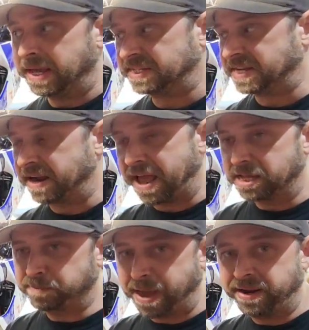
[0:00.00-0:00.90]
It's not
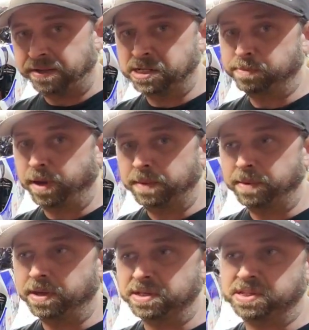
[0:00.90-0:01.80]
as bad on this bike
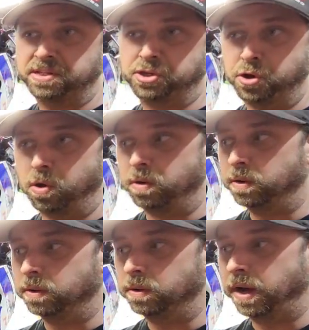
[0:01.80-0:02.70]
because, as you
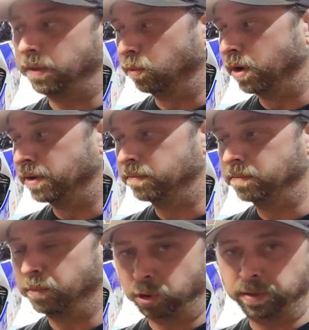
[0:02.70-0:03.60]
know, I run
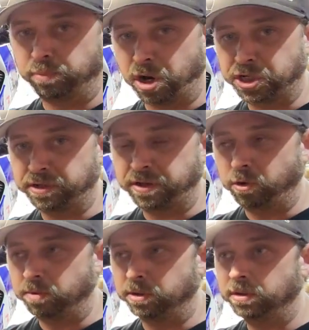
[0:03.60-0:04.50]
more compression than
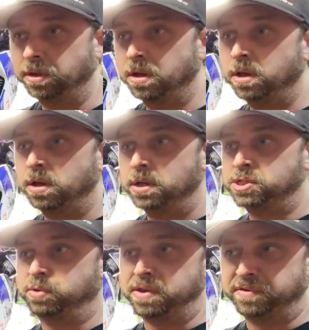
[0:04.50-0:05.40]
normal.
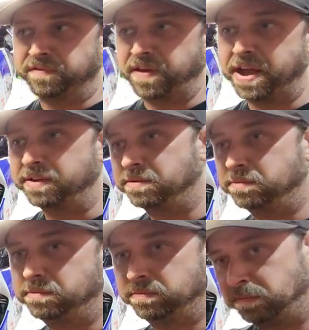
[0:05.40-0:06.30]
So even if I
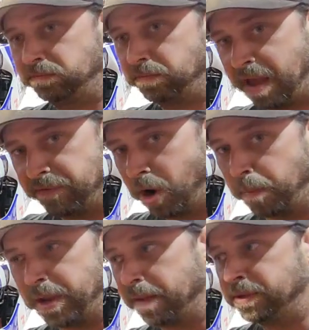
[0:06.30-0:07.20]
have an
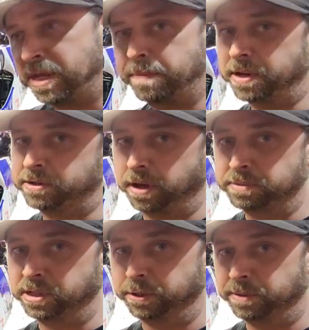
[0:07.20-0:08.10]
RPM dip and it
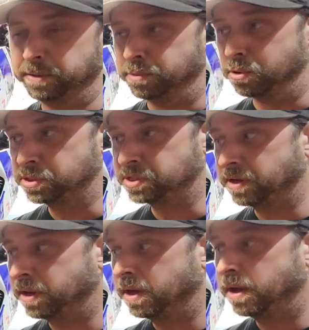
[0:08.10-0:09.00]
dumps a little bit of boost,